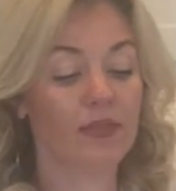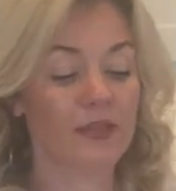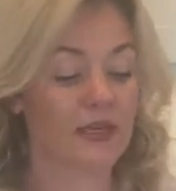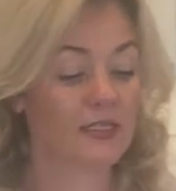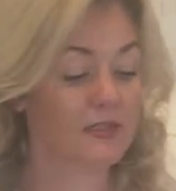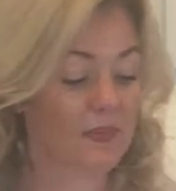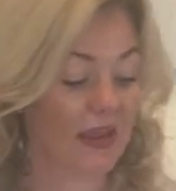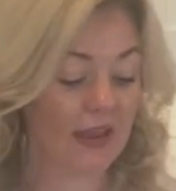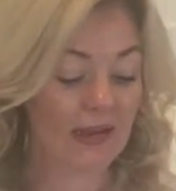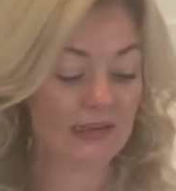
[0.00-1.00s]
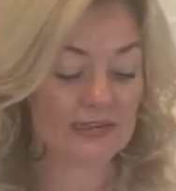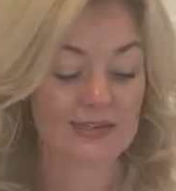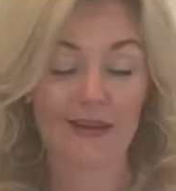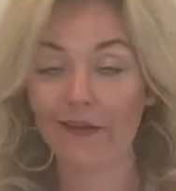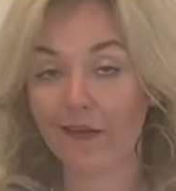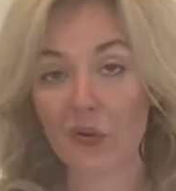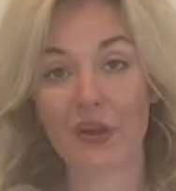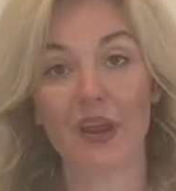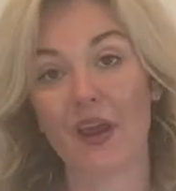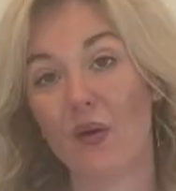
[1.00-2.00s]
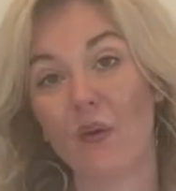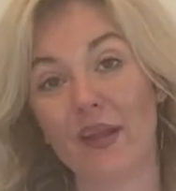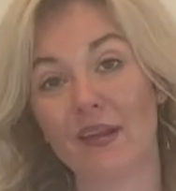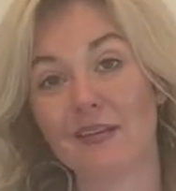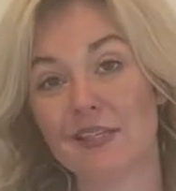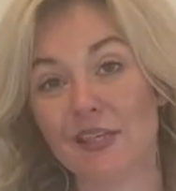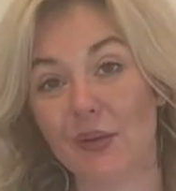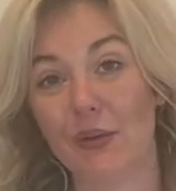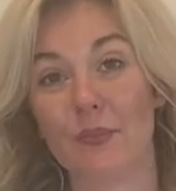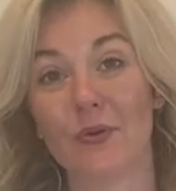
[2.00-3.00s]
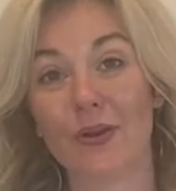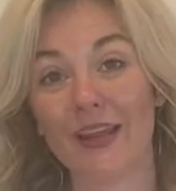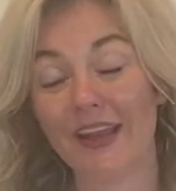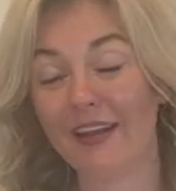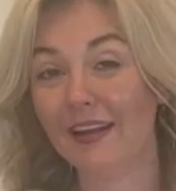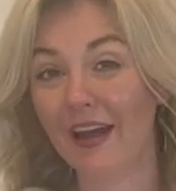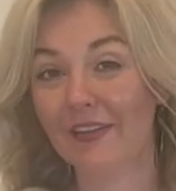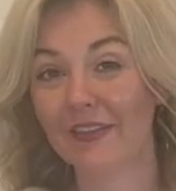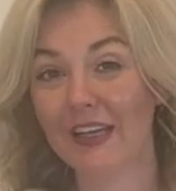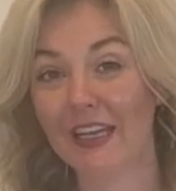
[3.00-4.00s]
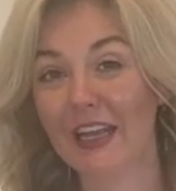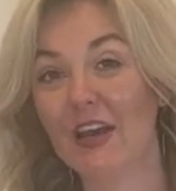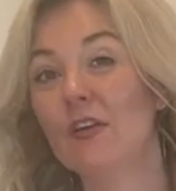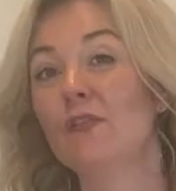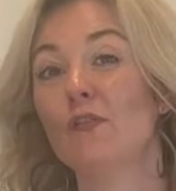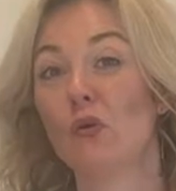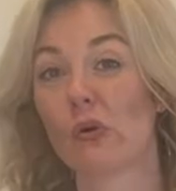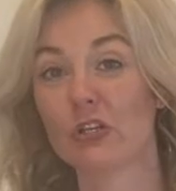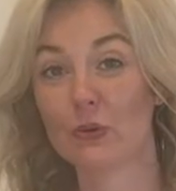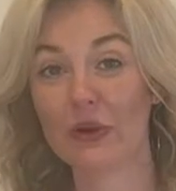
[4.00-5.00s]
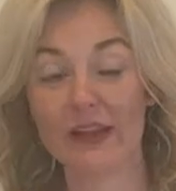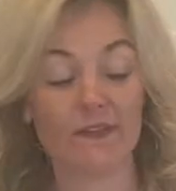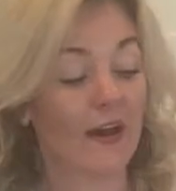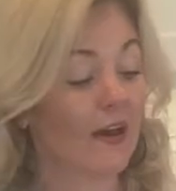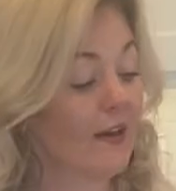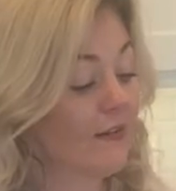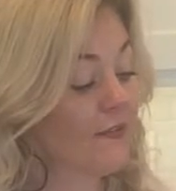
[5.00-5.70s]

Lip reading: this pan is now going to go into a preheated oven of 425